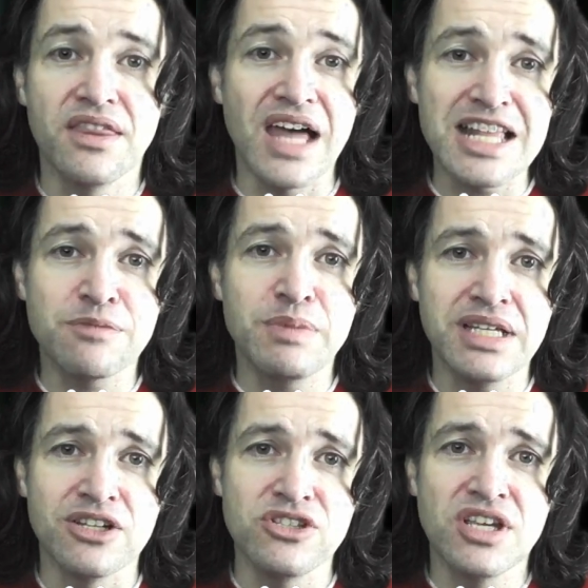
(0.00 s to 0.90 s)
That's
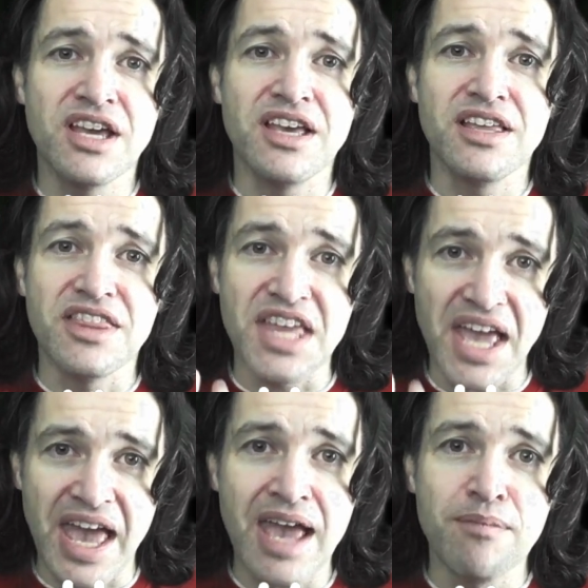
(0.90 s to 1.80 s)
because
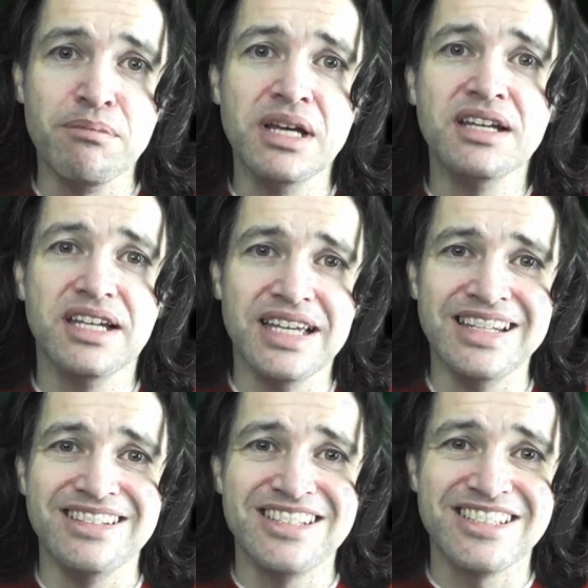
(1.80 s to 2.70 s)
the M
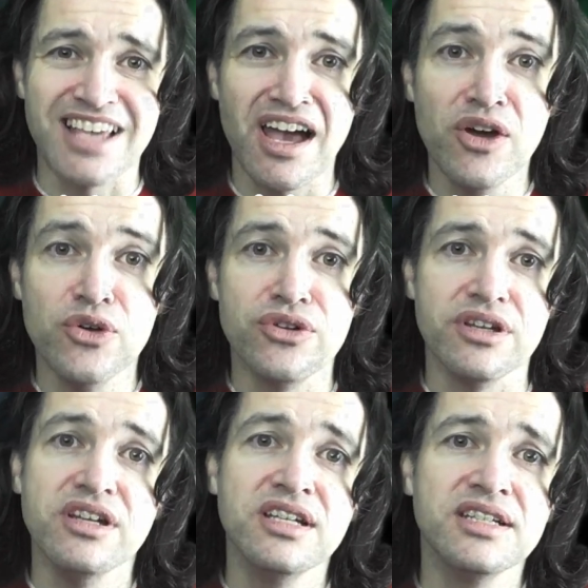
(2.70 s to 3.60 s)
in
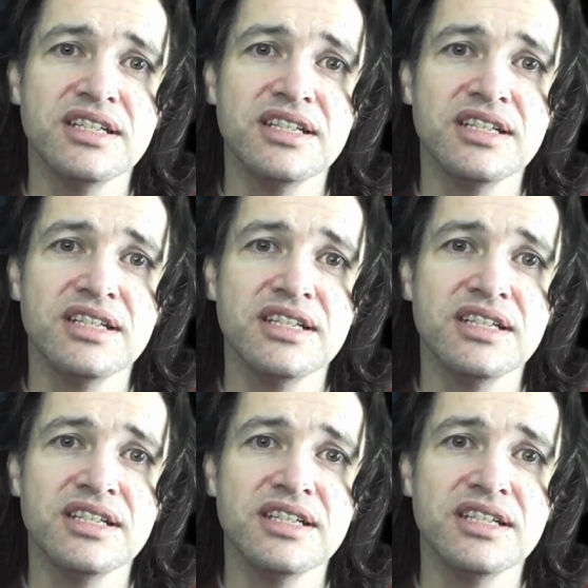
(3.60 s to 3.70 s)
saurig